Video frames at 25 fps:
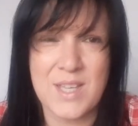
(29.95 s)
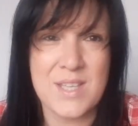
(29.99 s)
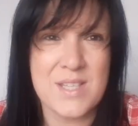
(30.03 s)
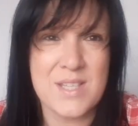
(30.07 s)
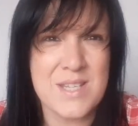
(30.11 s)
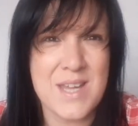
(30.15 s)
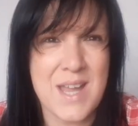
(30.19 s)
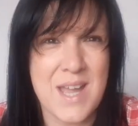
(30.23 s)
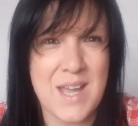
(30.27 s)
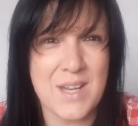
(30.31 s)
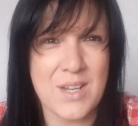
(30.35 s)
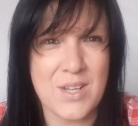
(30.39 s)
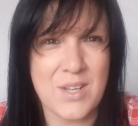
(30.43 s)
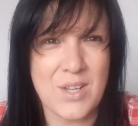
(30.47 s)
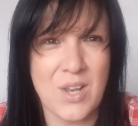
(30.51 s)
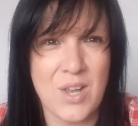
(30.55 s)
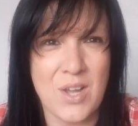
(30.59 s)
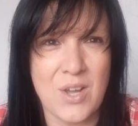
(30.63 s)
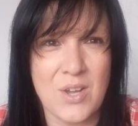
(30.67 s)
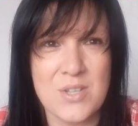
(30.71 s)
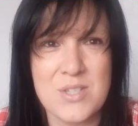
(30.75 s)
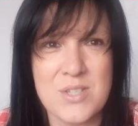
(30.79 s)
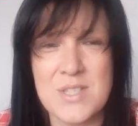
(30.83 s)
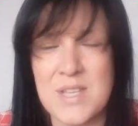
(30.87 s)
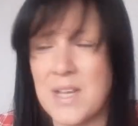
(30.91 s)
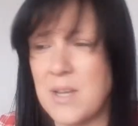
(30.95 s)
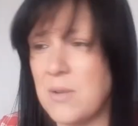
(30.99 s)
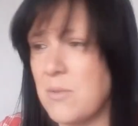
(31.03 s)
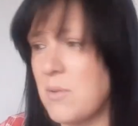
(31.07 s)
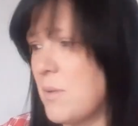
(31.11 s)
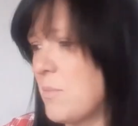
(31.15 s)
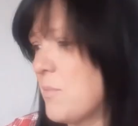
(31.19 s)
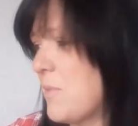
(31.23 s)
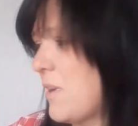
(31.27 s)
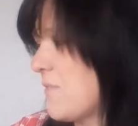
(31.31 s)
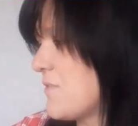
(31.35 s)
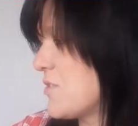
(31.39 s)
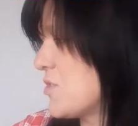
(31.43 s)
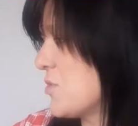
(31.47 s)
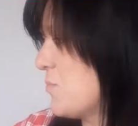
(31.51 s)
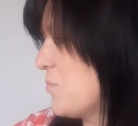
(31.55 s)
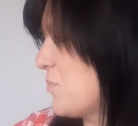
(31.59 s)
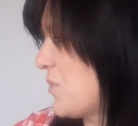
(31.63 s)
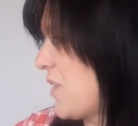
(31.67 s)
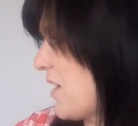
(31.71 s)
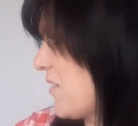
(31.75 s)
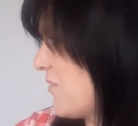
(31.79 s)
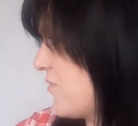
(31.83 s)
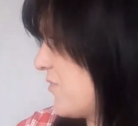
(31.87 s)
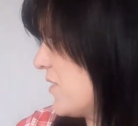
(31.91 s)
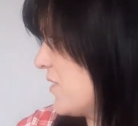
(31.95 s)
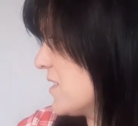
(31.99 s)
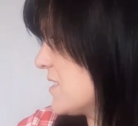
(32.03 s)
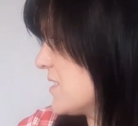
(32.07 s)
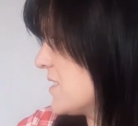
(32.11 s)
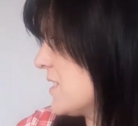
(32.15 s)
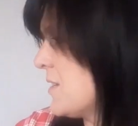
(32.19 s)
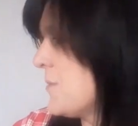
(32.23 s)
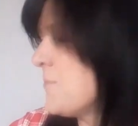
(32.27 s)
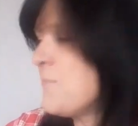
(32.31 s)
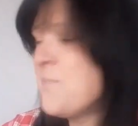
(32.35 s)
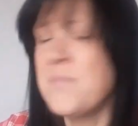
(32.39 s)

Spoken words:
It's 9 o'clock, so I'm gonna have some breakfast,